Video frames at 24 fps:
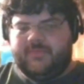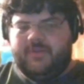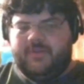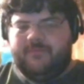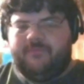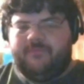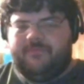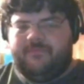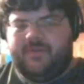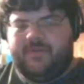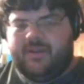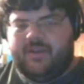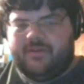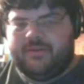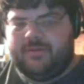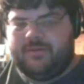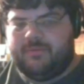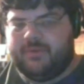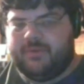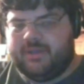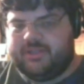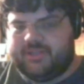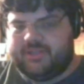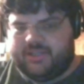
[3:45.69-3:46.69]

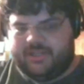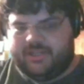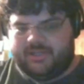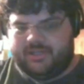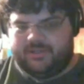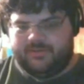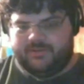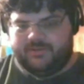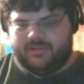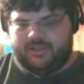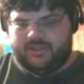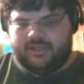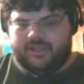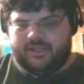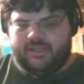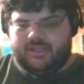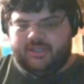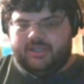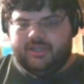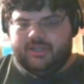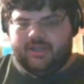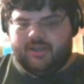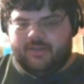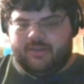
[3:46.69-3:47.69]
Very well done.
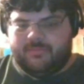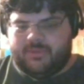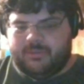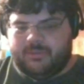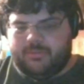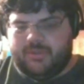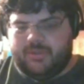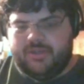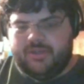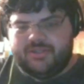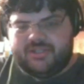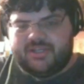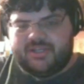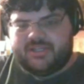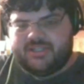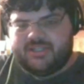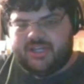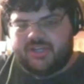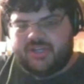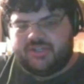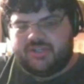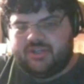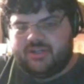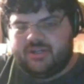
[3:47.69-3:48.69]
Um, the music is
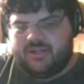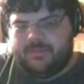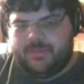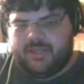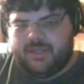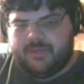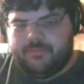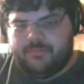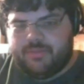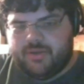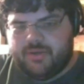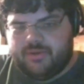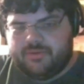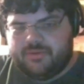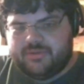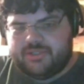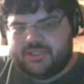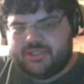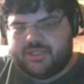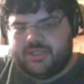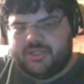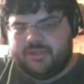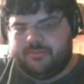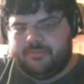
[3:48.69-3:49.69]
actually going to be
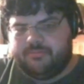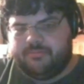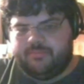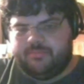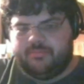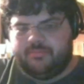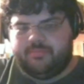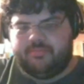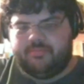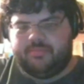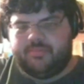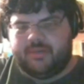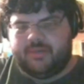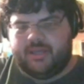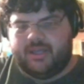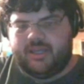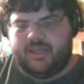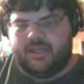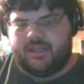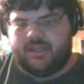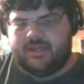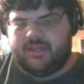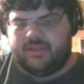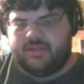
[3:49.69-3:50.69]
composed
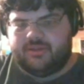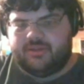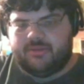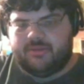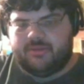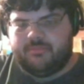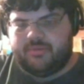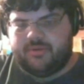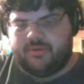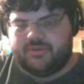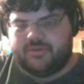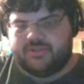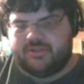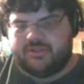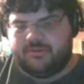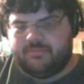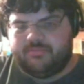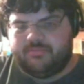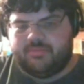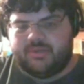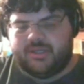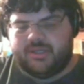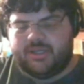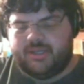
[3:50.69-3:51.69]
by another composer,
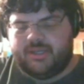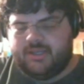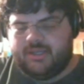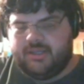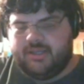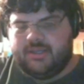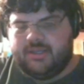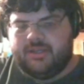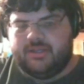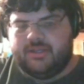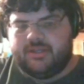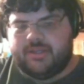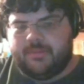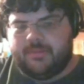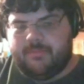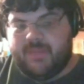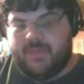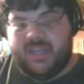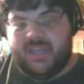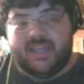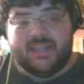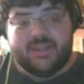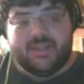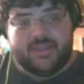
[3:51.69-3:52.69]
but the
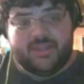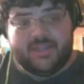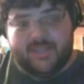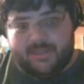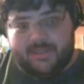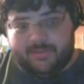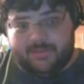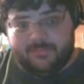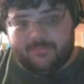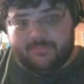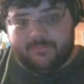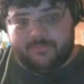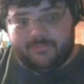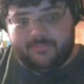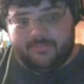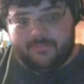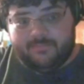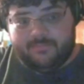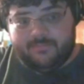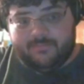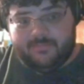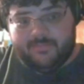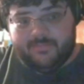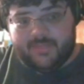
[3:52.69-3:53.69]
main theme
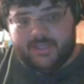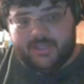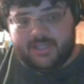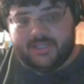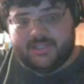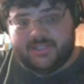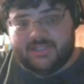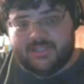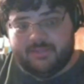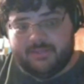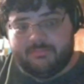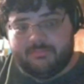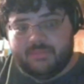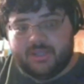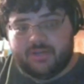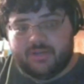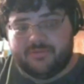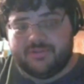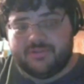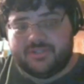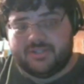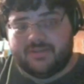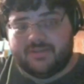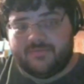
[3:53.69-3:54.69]
is done by
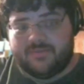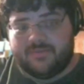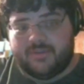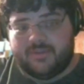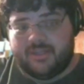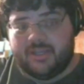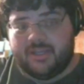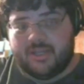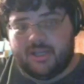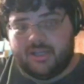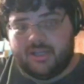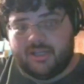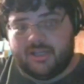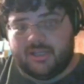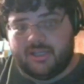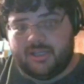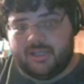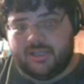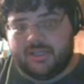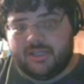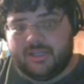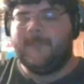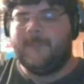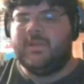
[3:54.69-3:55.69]
Christopher Young.
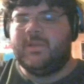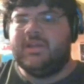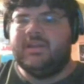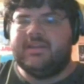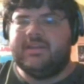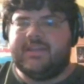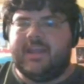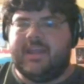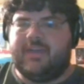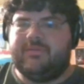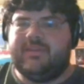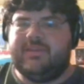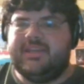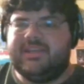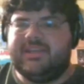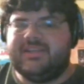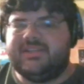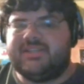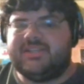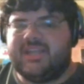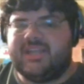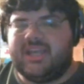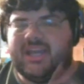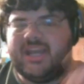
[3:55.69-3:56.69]
Now, he
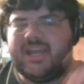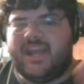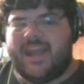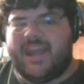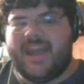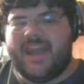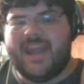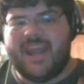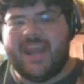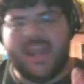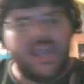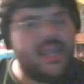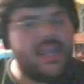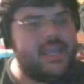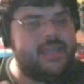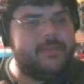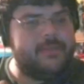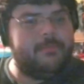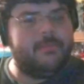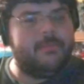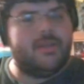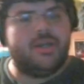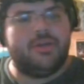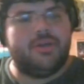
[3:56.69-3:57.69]
is a
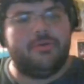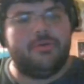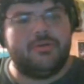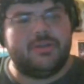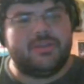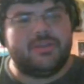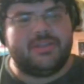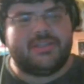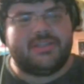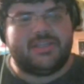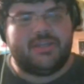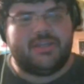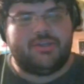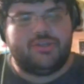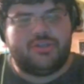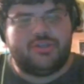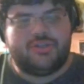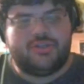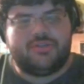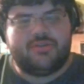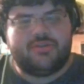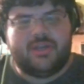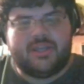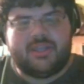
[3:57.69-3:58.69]
name known in the
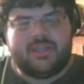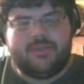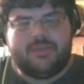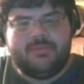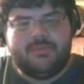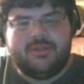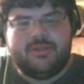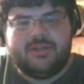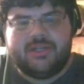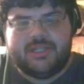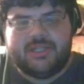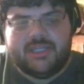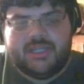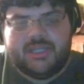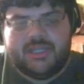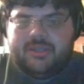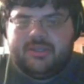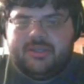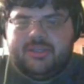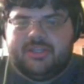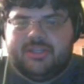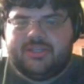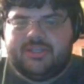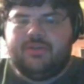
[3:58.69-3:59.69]
soundtrack community.
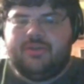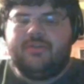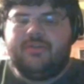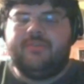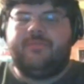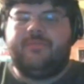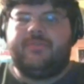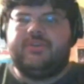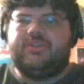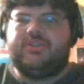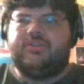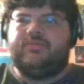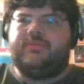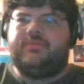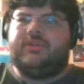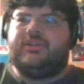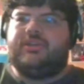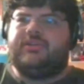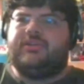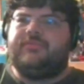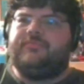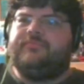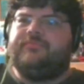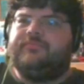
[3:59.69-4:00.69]
He's known for
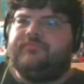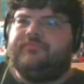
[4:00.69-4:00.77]
doing